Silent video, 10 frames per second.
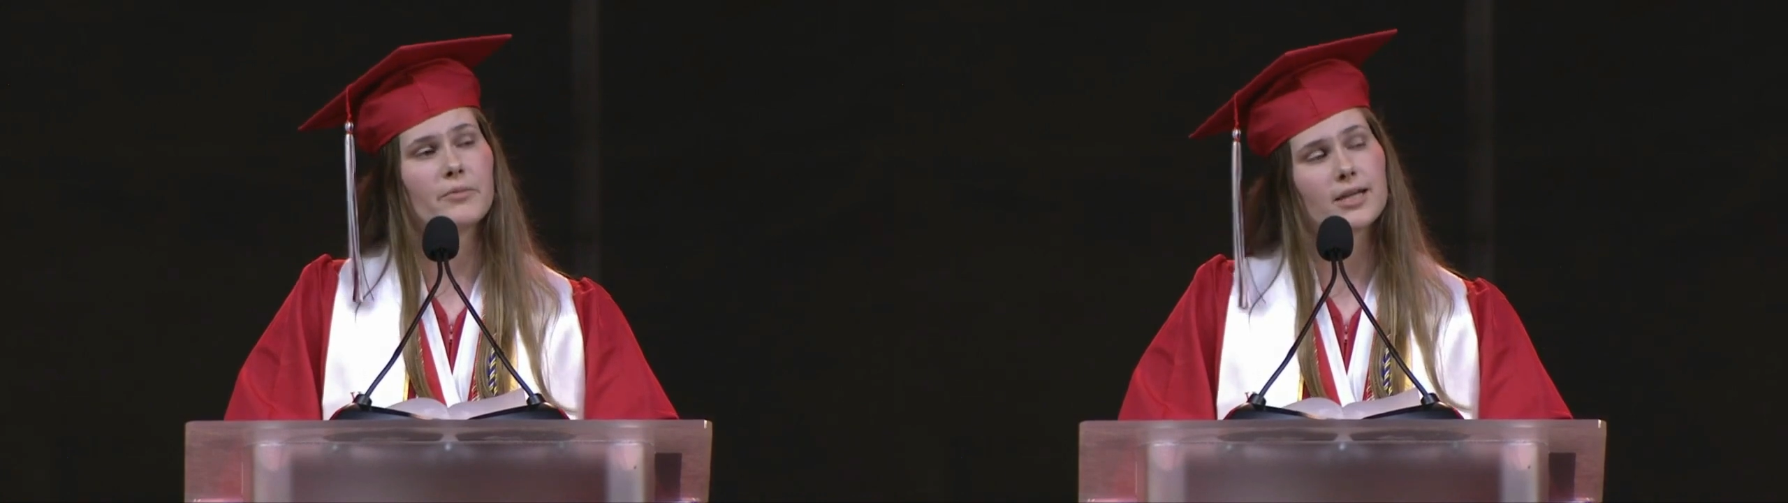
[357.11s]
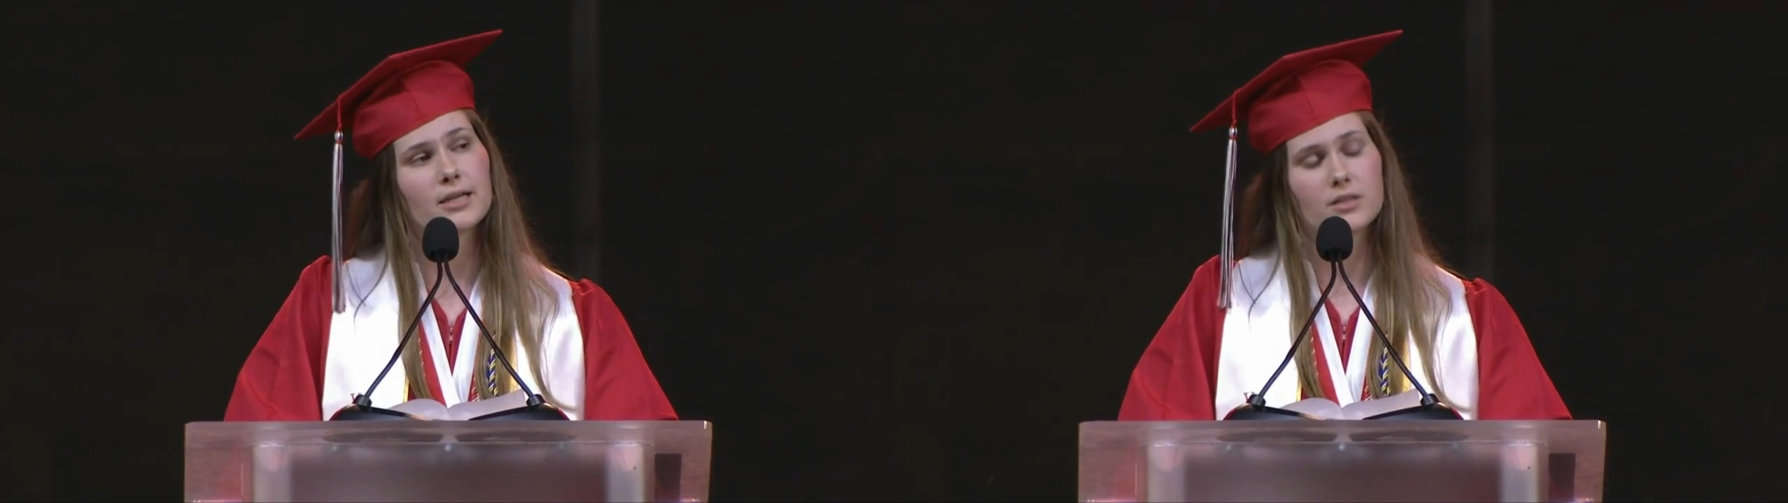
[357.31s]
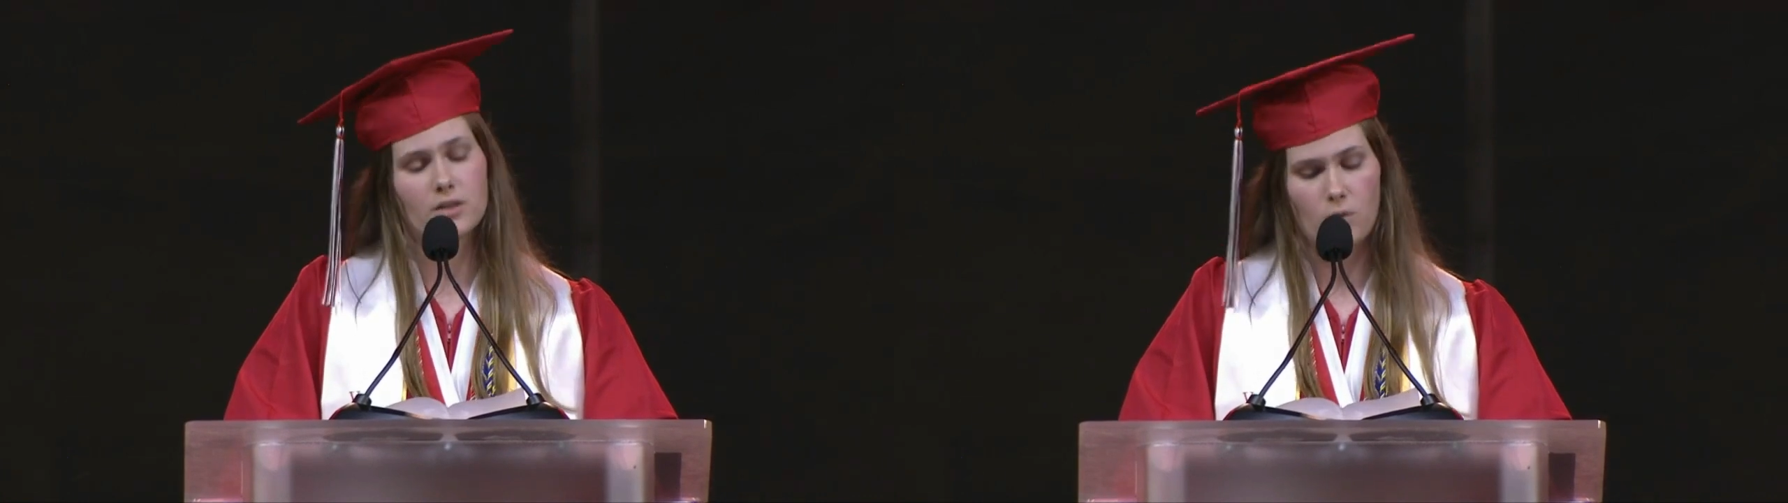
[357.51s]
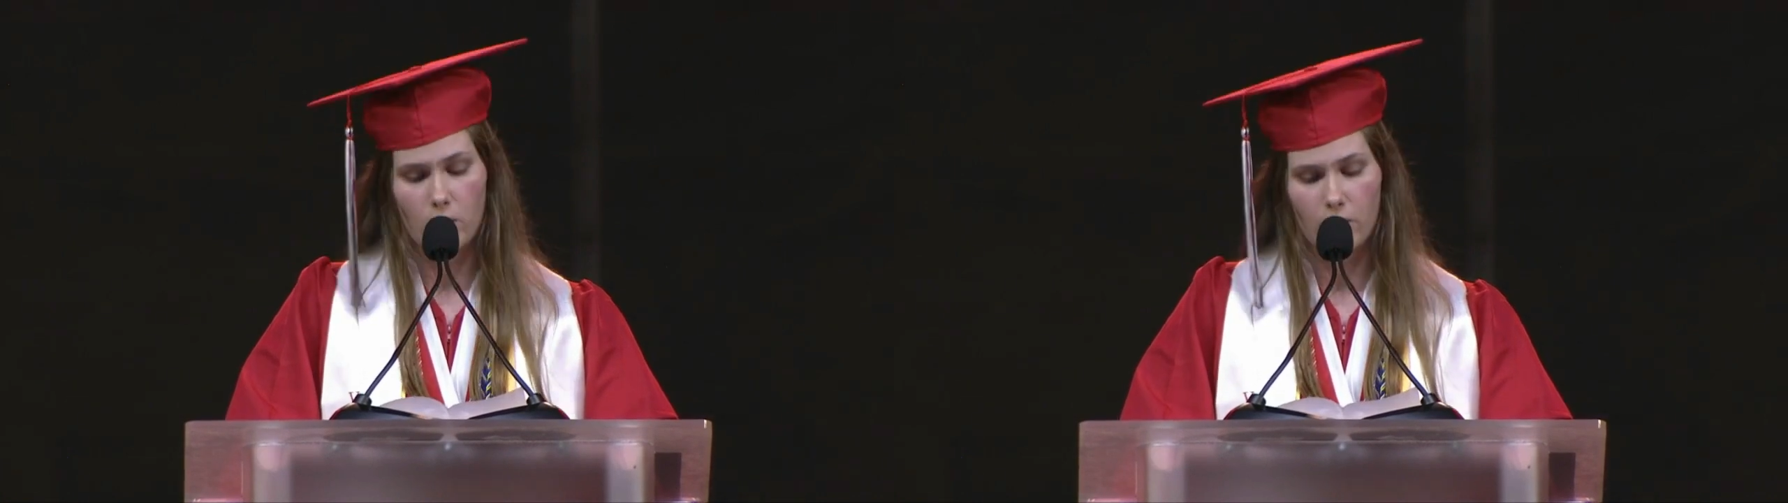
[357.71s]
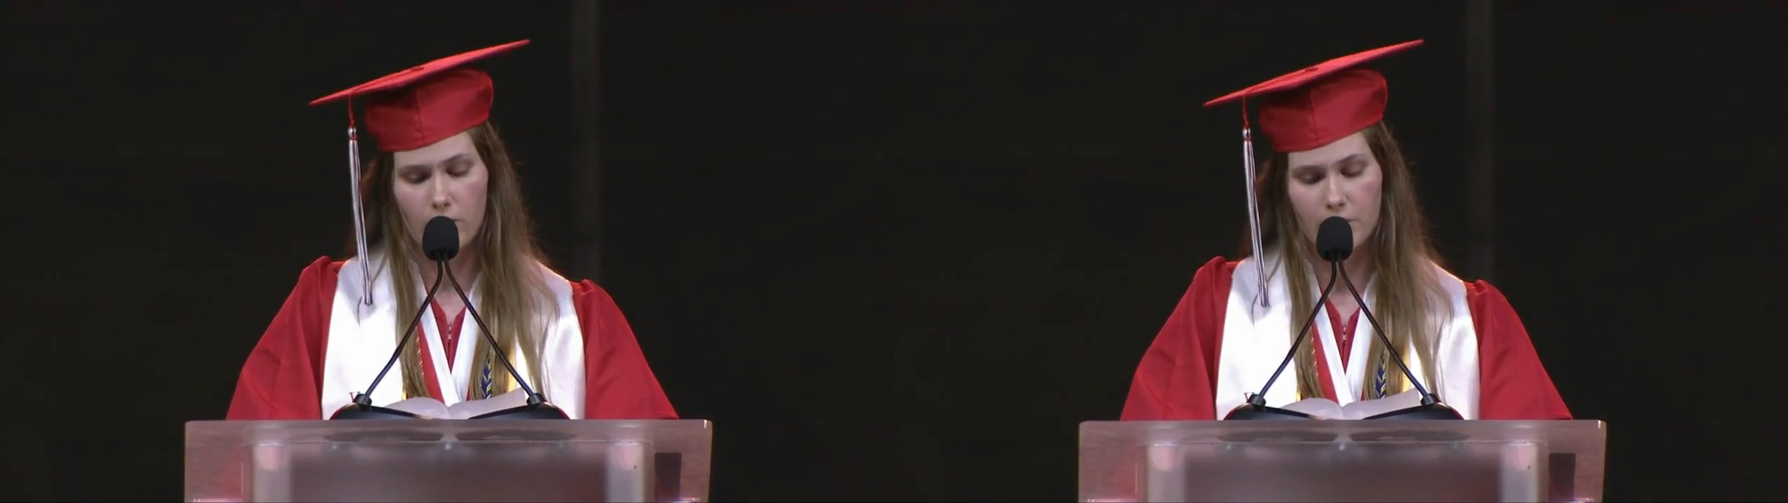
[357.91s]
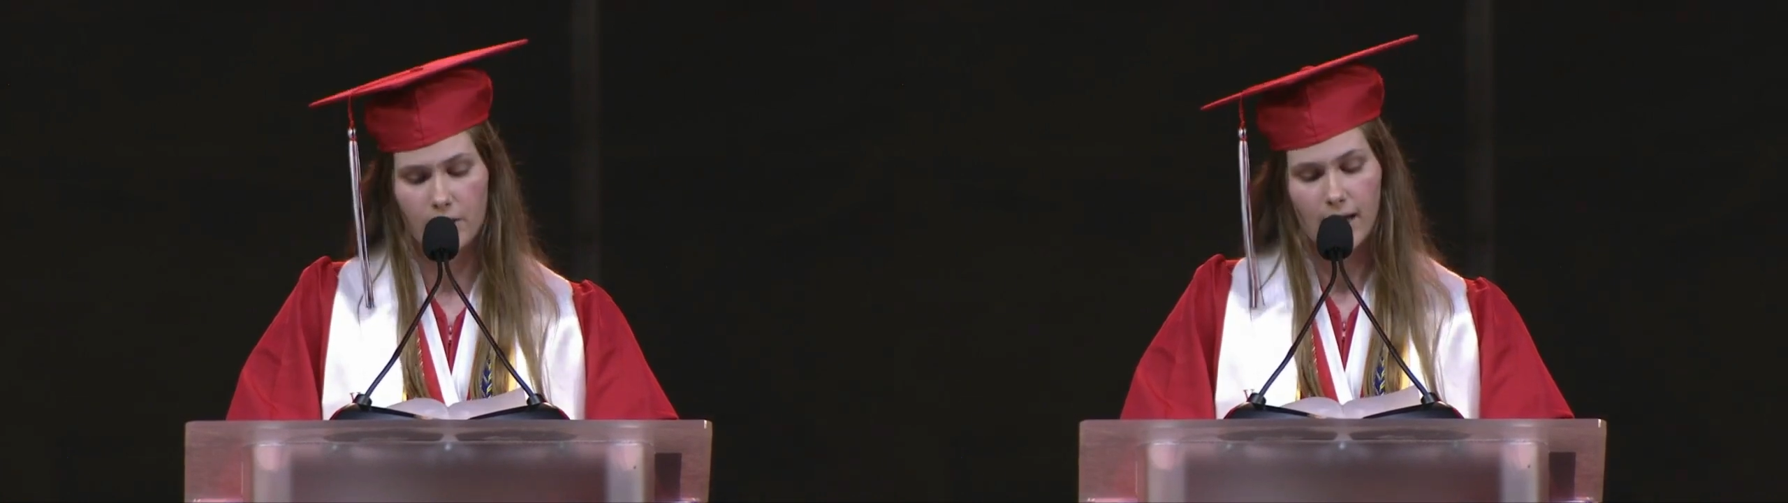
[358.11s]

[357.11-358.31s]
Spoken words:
being into the world,